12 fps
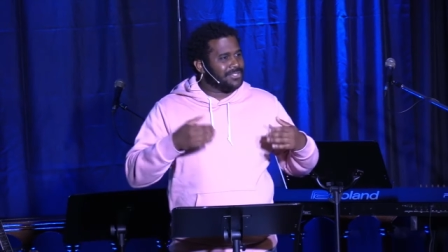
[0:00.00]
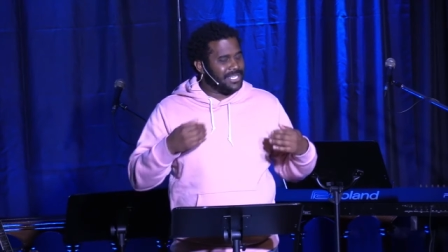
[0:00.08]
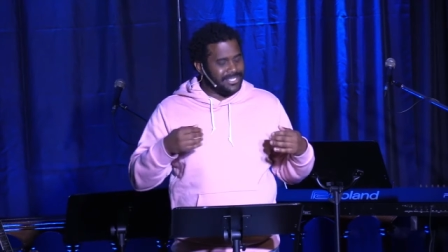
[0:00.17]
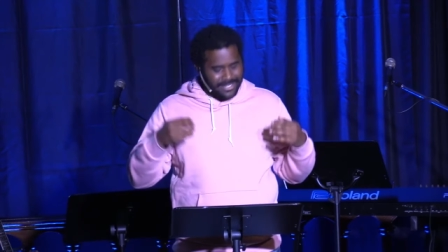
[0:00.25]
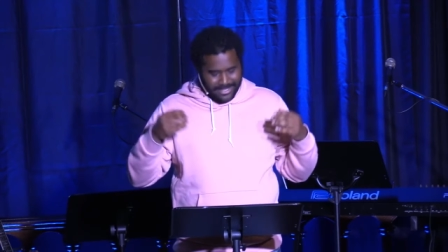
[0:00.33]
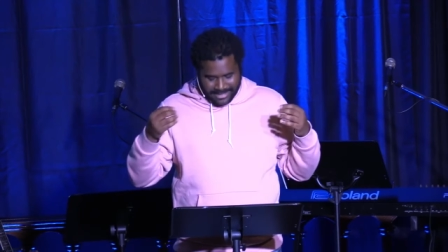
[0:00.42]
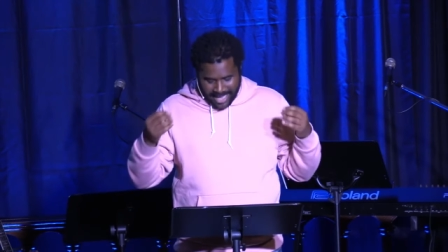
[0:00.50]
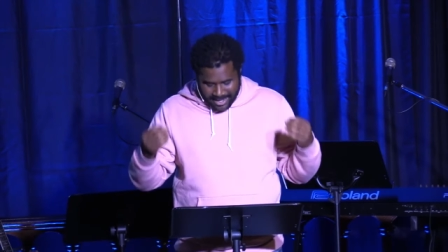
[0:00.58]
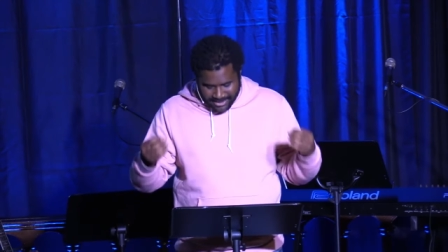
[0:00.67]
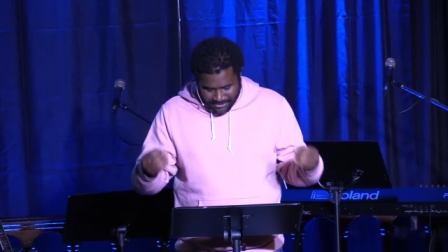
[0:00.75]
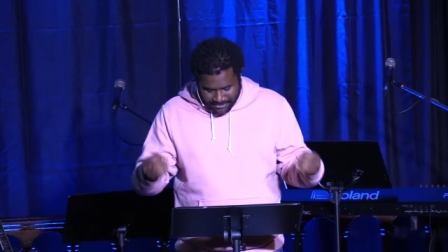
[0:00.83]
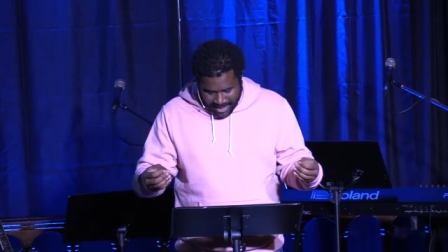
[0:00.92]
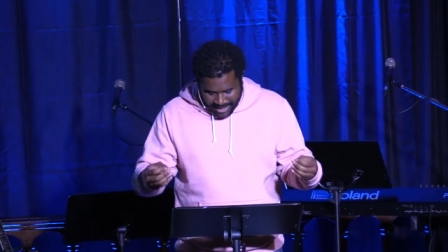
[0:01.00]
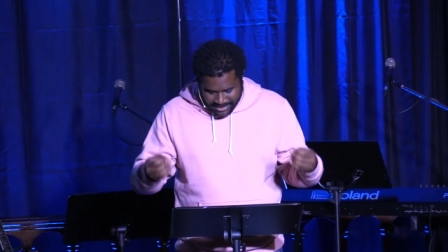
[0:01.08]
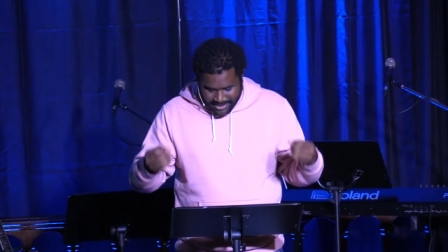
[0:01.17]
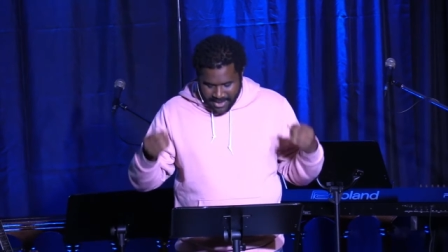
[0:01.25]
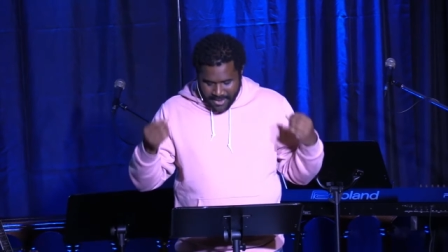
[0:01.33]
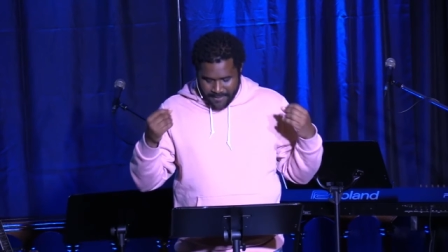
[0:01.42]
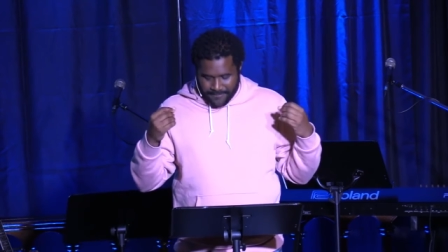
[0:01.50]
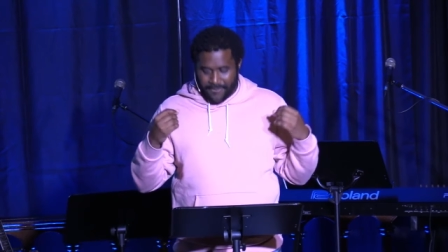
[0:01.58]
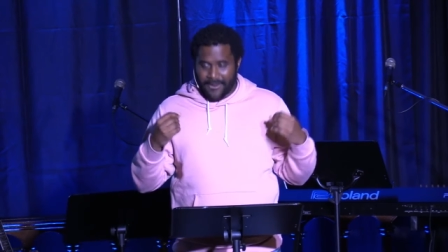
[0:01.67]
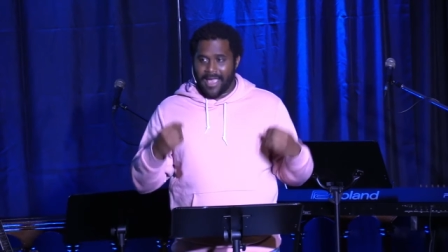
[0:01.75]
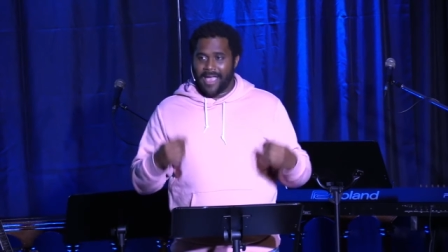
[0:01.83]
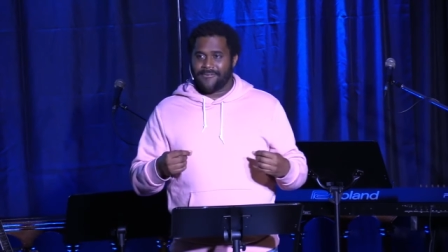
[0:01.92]
Jesus satisfies
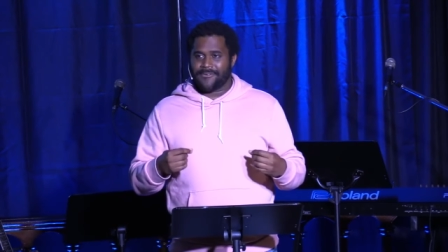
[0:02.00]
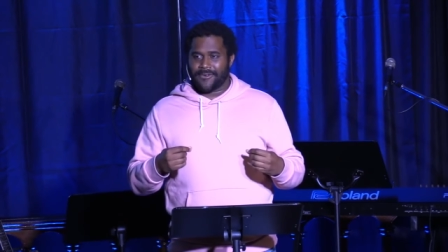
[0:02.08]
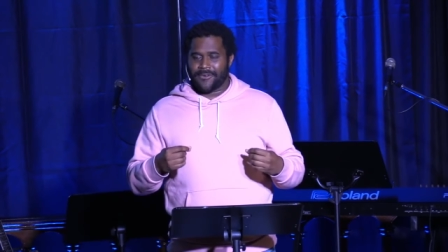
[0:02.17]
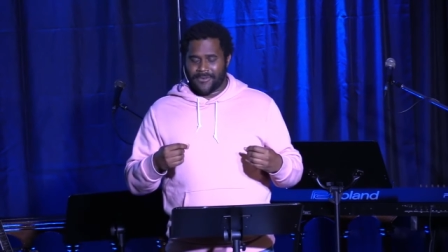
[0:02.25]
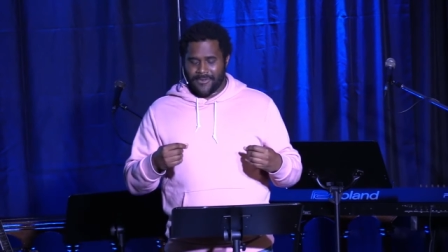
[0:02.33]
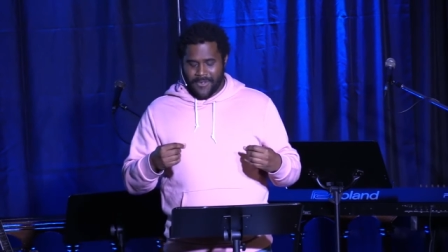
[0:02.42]
forever.